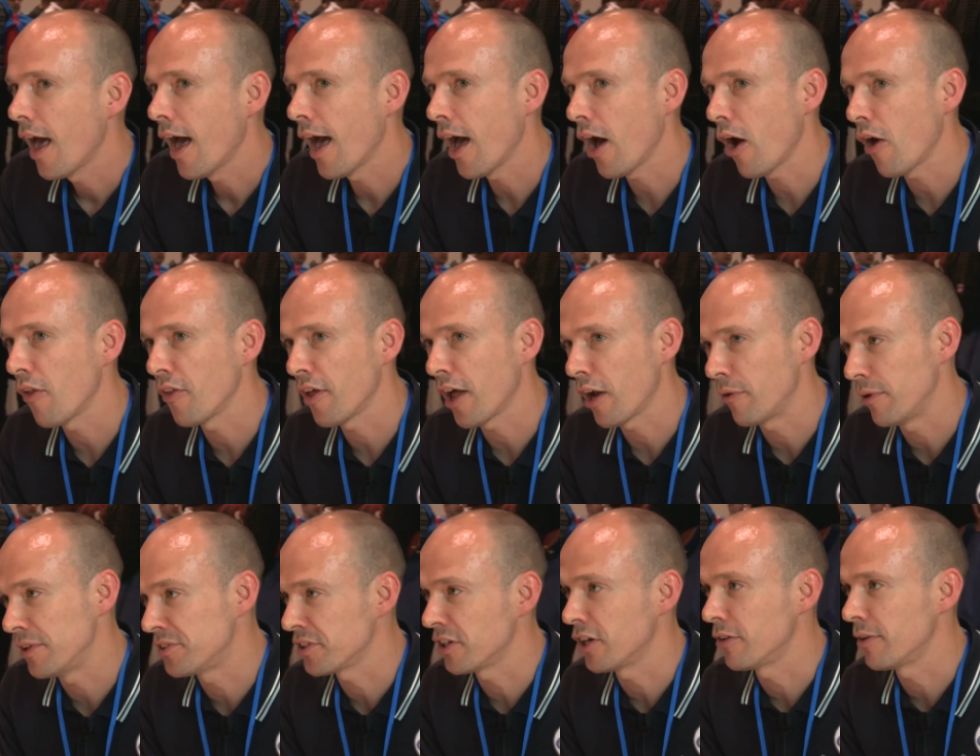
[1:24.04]
how that
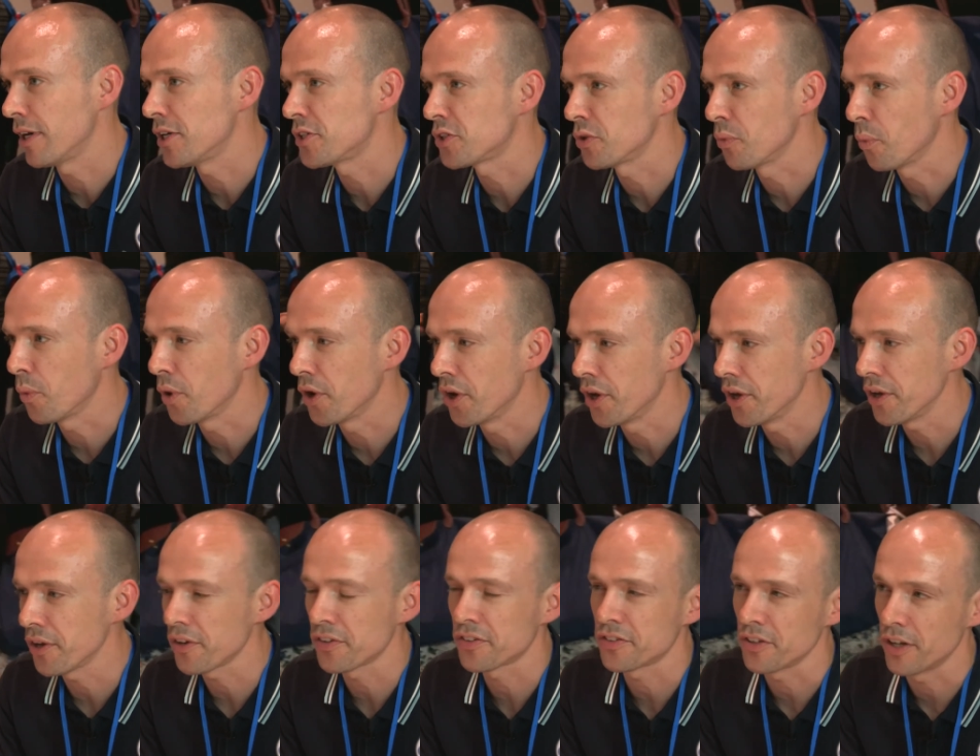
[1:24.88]
regeneration
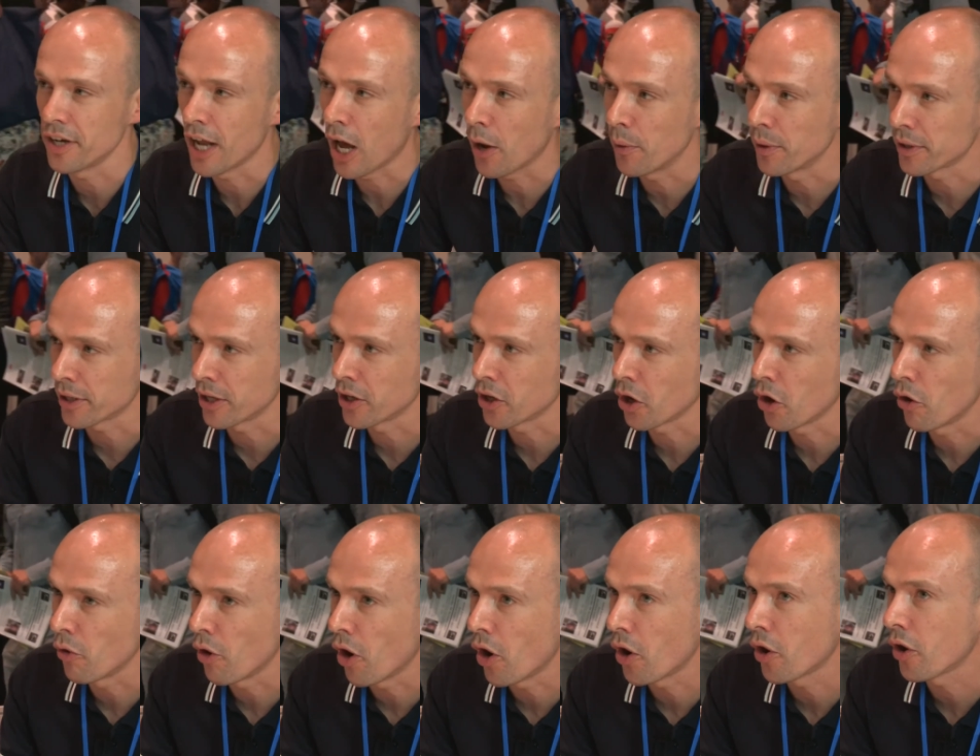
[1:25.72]
works and how it can
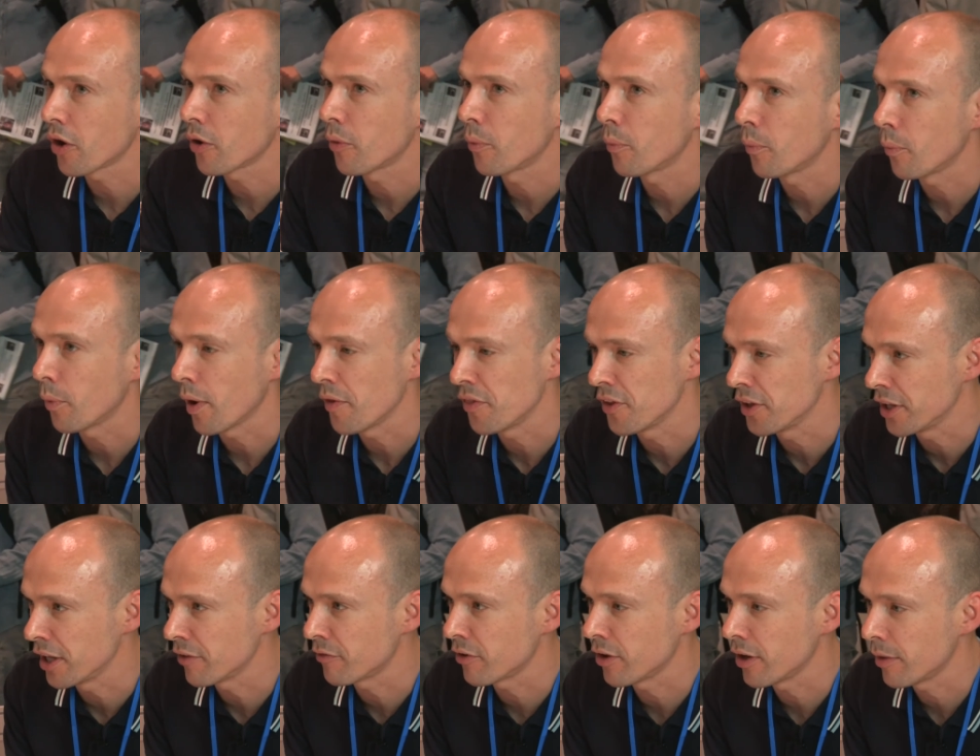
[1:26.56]
go wrong when the
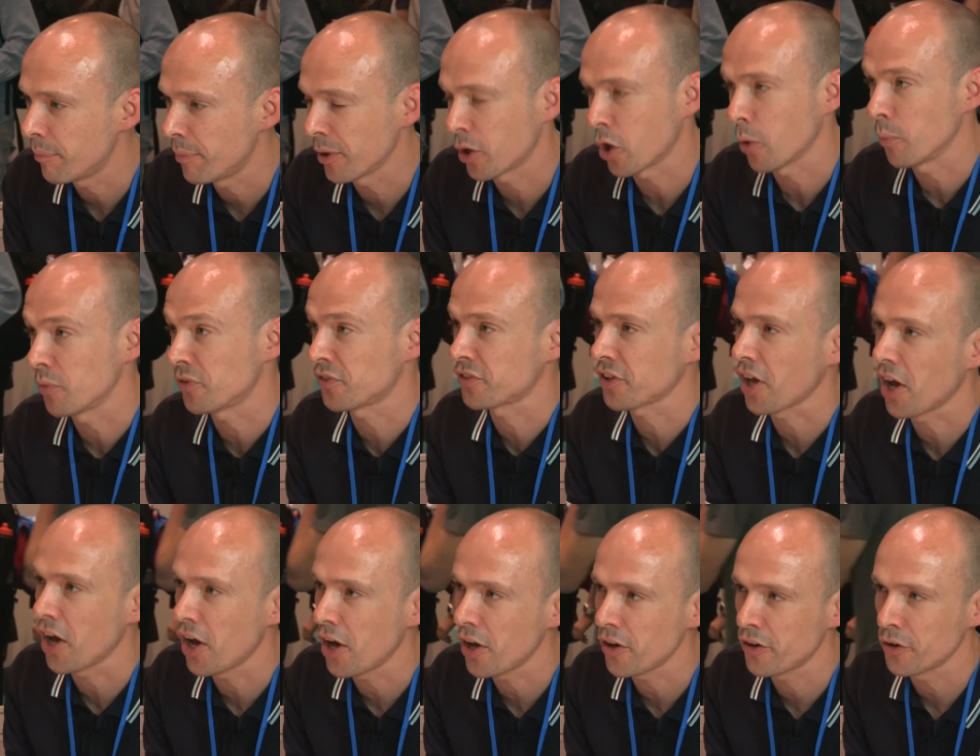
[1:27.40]
liver becomes
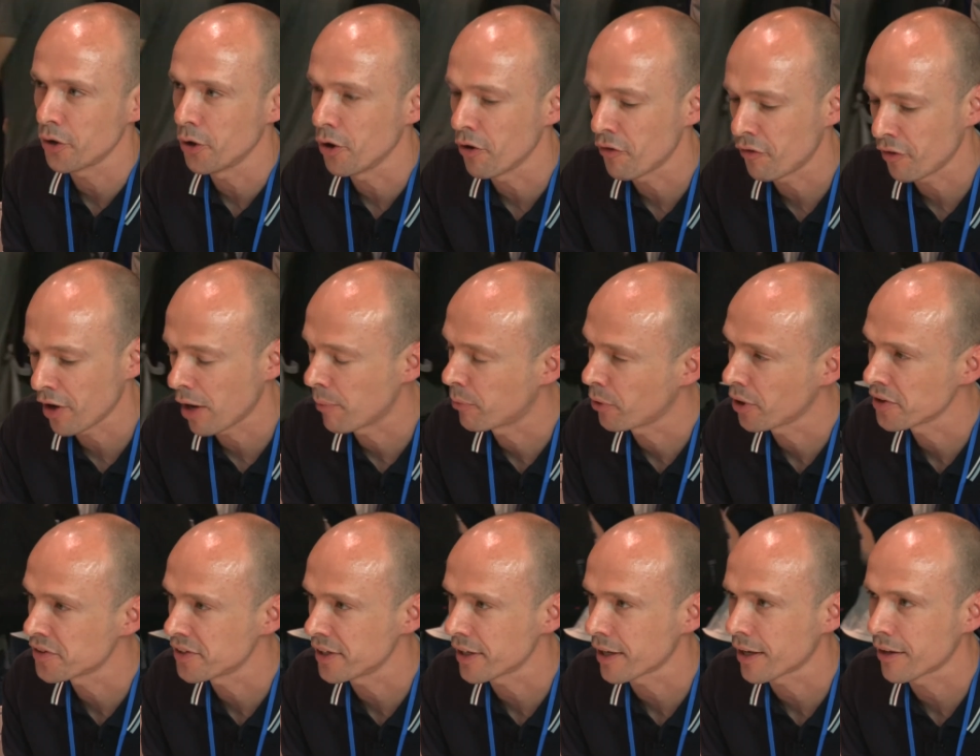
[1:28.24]
scarred or
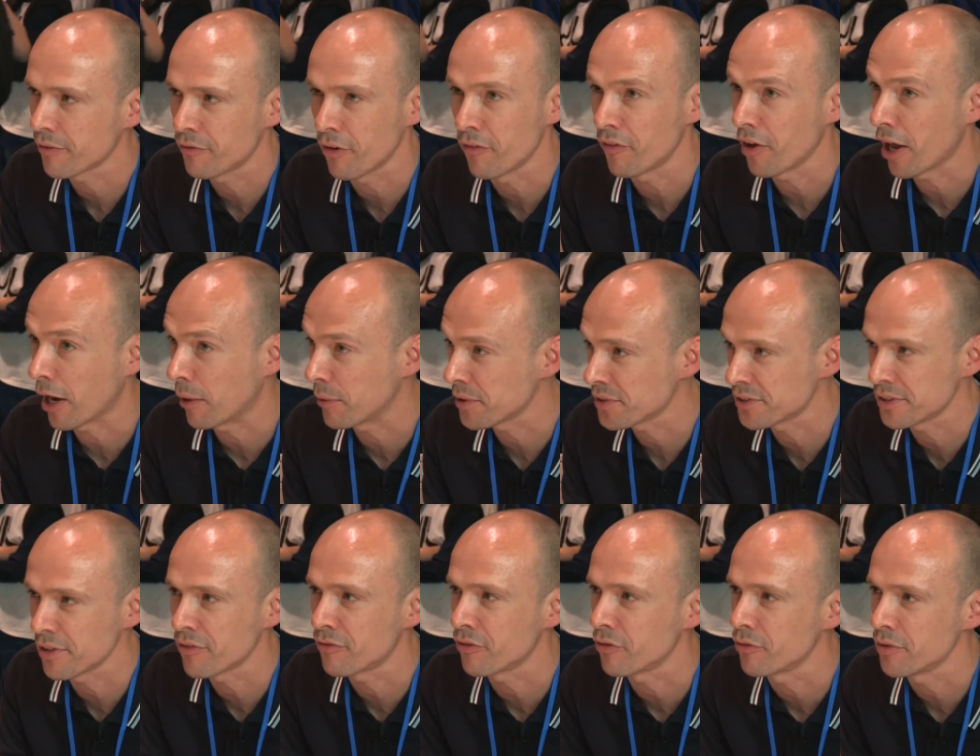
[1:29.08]
fibrotic for various
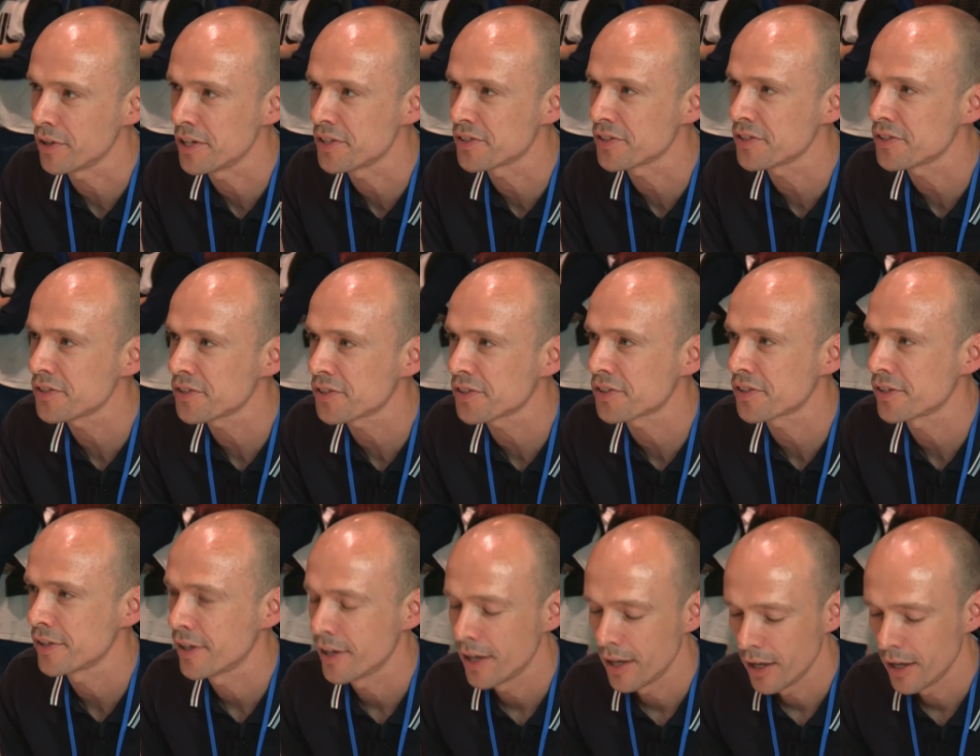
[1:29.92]
different reasons.